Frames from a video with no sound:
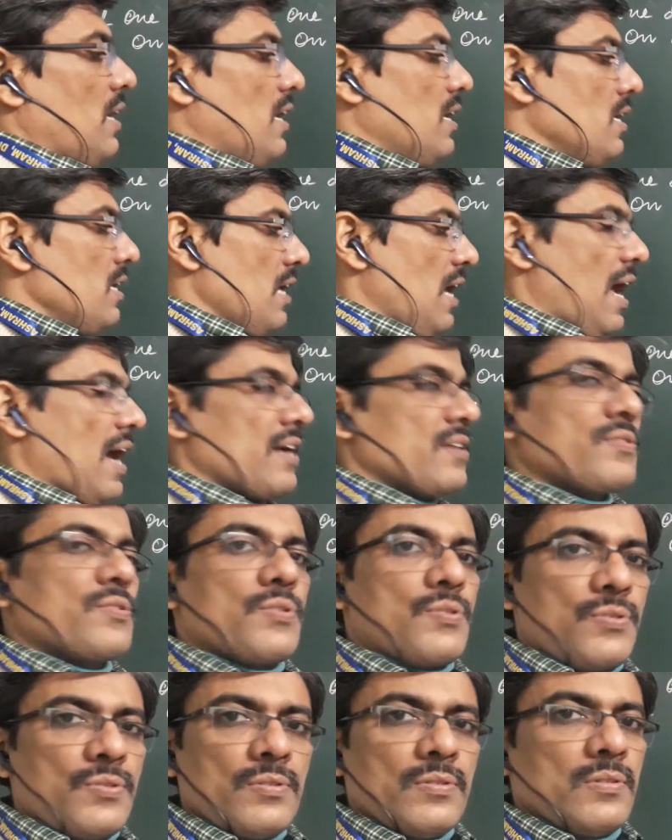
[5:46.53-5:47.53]
any
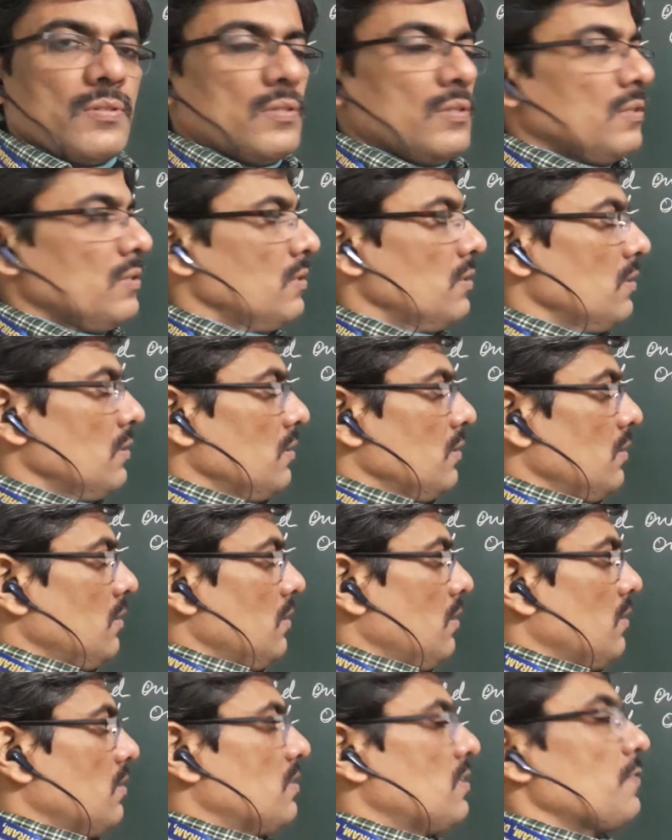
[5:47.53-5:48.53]
axis,
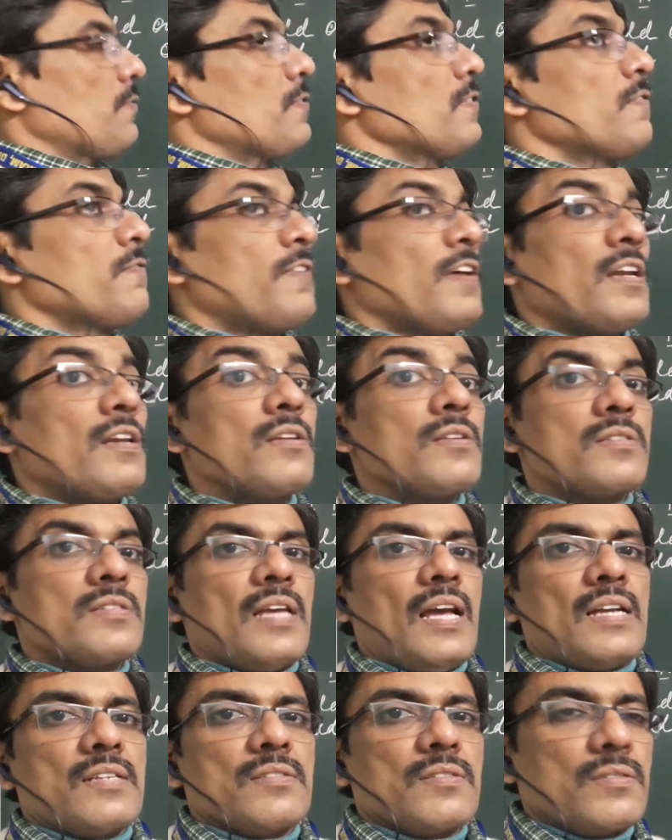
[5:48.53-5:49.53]
different various
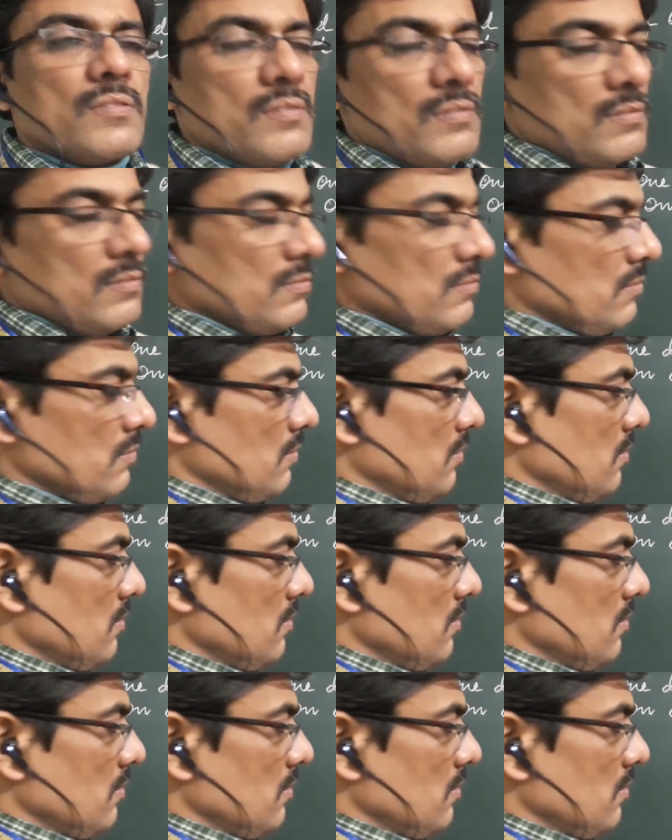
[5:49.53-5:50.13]
axis.